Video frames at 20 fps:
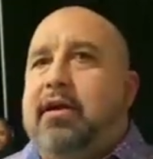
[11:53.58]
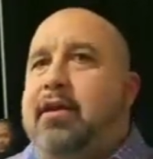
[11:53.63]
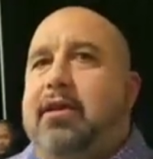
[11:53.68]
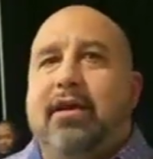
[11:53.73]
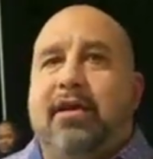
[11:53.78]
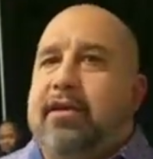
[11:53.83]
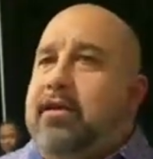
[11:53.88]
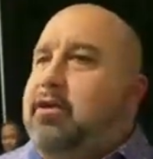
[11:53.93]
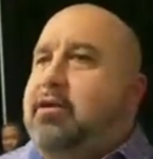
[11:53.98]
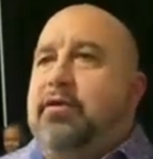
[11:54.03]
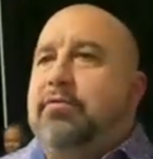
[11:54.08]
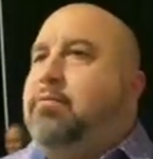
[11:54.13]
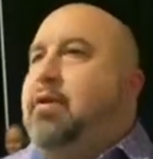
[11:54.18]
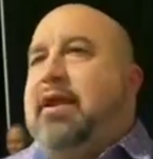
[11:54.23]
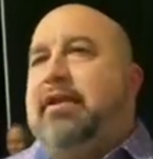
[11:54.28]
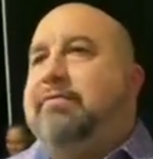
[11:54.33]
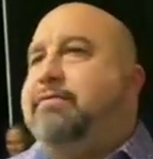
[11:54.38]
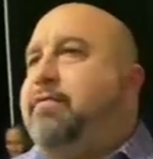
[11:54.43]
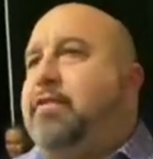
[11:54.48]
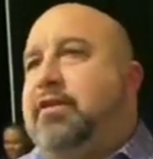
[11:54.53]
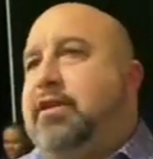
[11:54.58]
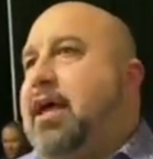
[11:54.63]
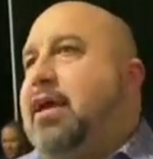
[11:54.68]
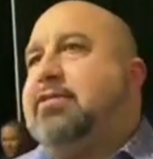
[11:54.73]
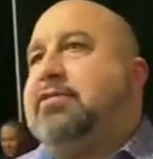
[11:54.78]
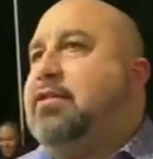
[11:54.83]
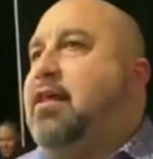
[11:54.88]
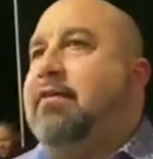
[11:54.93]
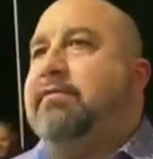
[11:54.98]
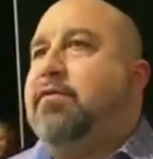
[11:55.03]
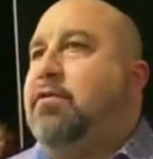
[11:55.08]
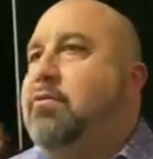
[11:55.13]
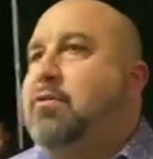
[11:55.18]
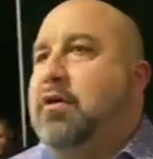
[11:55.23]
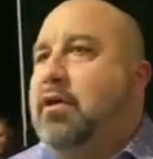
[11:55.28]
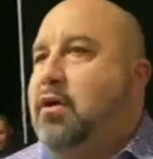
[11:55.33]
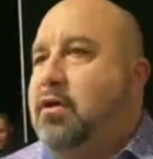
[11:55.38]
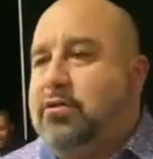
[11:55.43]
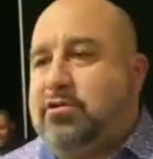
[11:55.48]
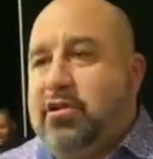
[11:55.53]
You're ready for the next level.
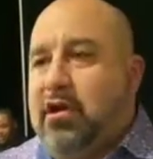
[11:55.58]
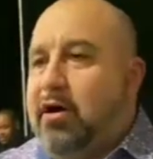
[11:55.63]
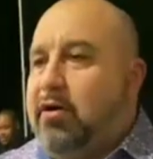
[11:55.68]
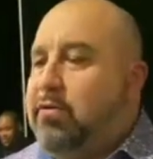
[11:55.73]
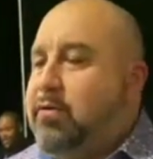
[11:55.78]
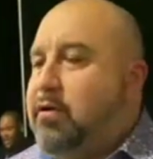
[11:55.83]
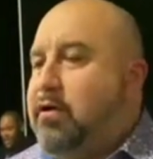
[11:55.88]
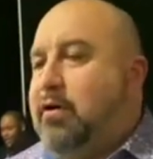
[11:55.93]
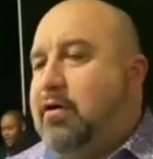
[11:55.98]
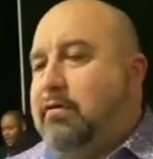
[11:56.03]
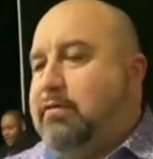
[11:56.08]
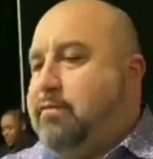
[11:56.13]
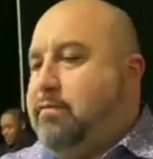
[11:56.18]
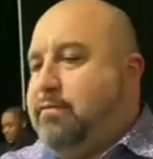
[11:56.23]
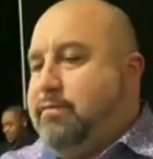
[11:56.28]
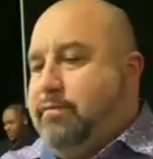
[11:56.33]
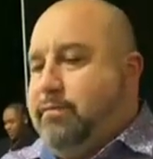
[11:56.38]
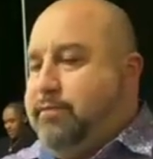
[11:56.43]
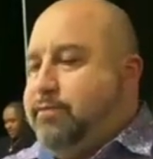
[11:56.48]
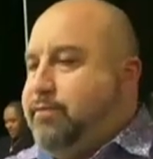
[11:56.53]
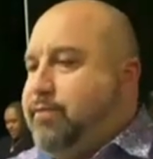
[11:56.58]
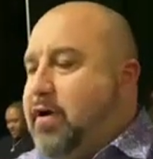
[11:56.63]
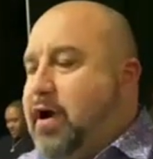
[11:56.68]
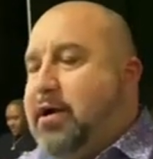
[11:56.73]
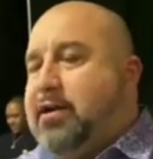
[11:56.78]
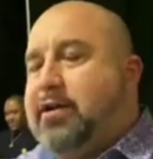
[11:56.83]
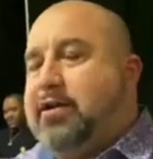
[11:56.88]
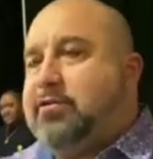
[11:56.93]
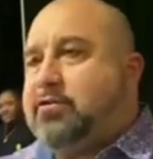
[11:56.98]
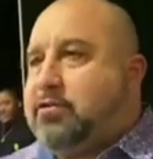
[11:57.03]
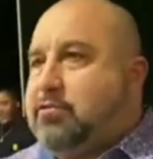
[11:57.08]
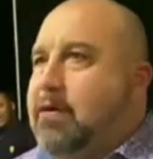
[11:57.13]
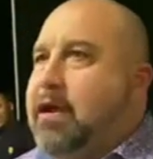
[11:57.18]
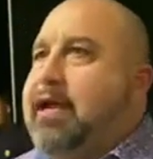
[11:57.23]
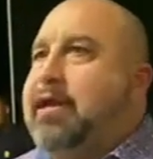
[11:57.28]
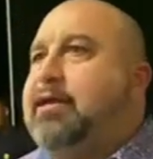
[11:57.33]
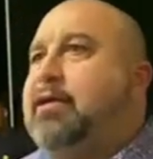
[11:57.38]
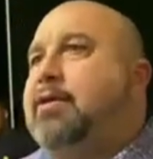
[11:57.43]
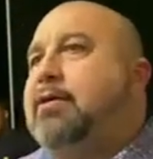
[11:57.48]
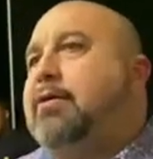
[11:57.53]
So, front is
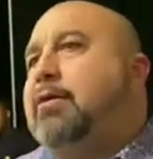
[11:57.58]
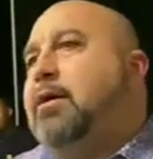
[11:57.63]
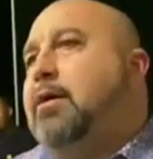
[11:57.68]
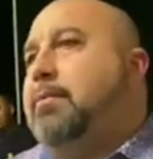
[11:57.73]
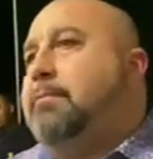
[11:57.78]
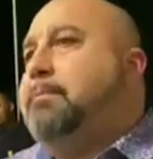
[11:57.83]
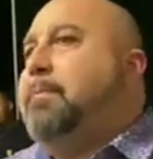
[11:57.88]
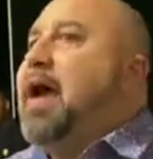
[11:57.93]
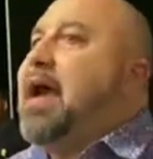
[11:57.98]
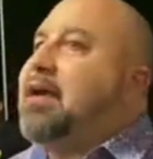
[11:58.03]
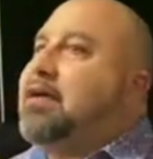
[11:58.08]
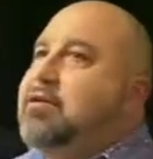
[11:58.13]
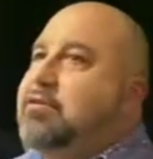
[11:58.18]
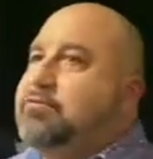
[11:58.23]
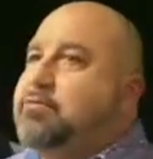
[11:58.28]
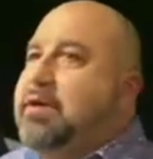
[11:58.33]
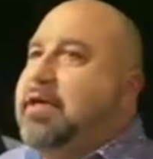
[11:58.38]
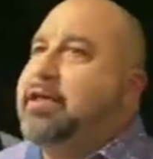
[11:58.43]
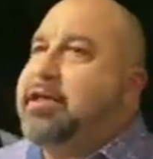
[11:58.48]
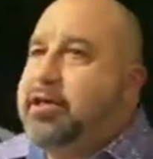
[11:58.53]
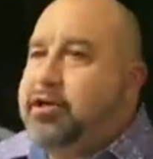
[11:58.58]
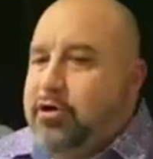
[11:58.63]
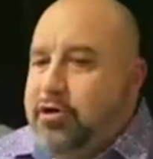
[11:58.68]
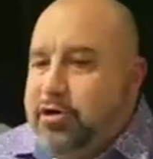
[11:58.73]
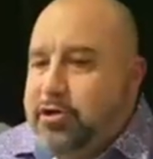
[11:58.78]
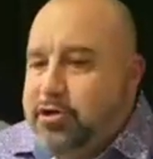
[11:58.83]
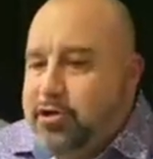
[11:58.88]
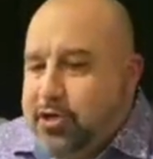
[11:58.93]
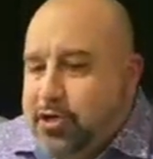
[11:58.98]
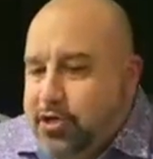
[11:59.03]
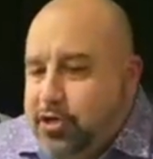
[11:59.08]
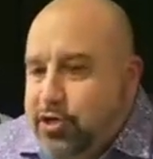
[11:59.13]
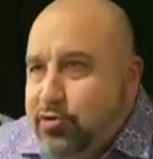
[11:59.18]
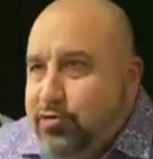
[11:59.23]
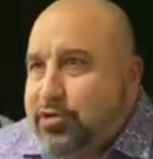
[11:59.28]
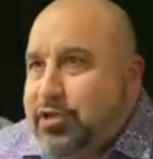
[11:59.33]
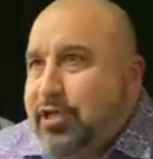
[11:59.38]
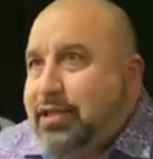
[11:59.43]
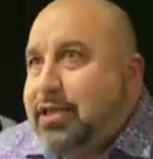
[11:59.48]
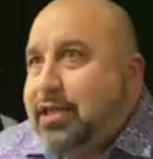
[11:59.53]
great. Back is really good. You
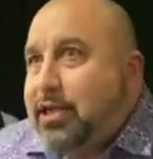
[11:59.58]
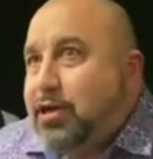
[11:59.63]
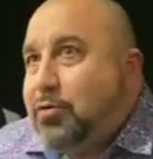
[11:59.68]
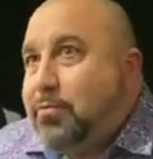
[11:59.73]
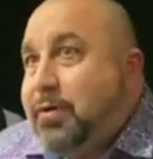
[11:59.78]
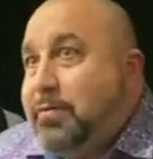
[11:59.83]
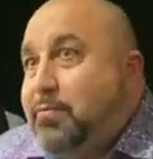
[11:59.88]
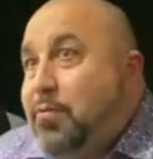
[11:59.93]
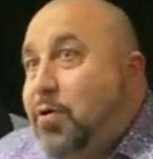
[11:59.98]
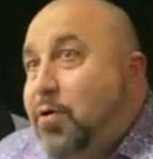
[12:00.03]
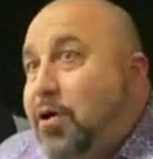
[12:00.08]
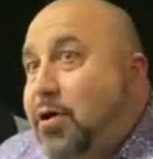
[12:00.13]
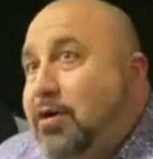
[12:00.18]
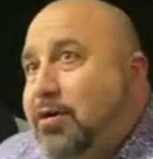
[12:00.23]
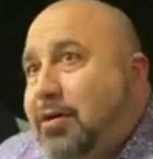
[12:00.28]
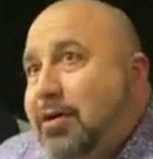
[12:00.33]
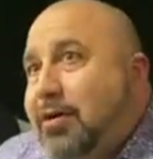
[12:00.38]
can use a little bit more